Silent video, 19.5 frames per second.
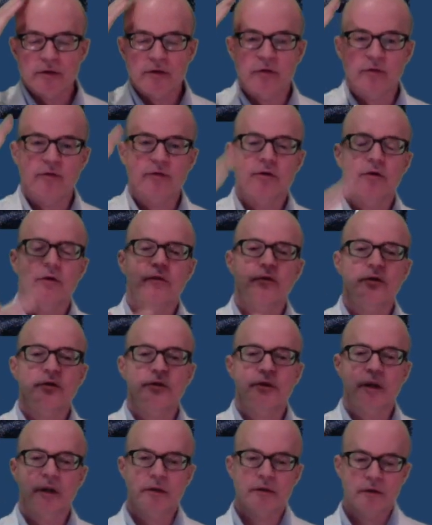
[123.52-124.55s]
So surface.
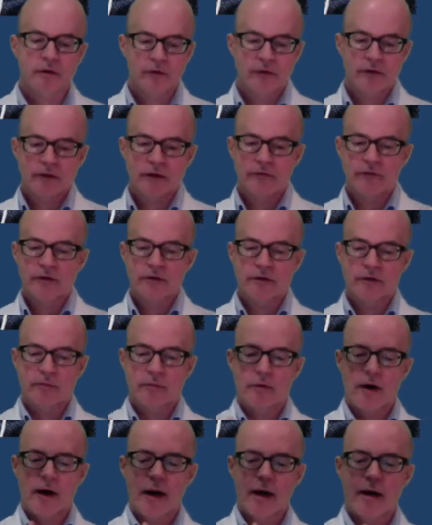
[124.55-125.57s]
So this is the
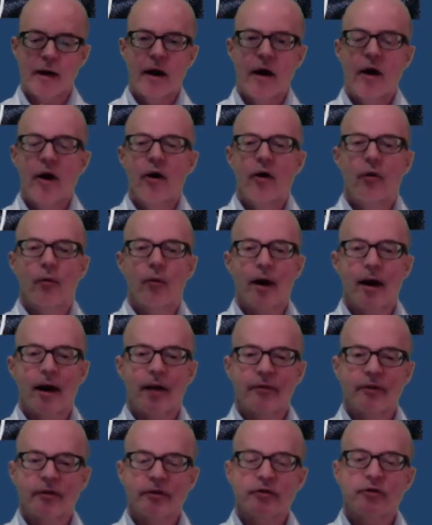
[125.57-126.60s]
brain, right
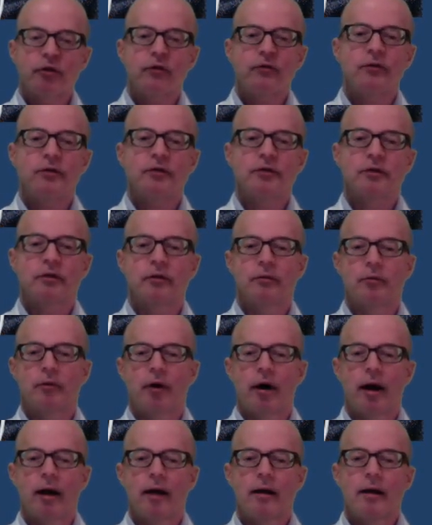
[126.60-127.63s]
on the surface of the
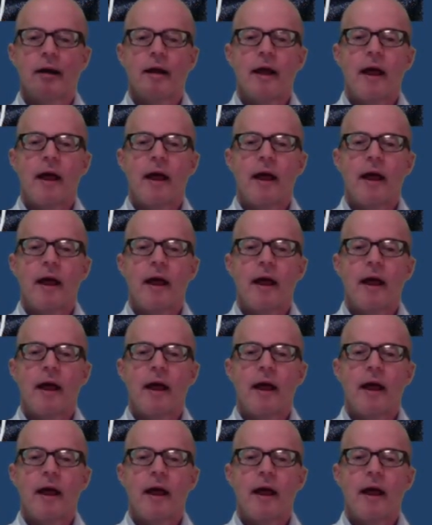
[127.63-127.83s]
brain,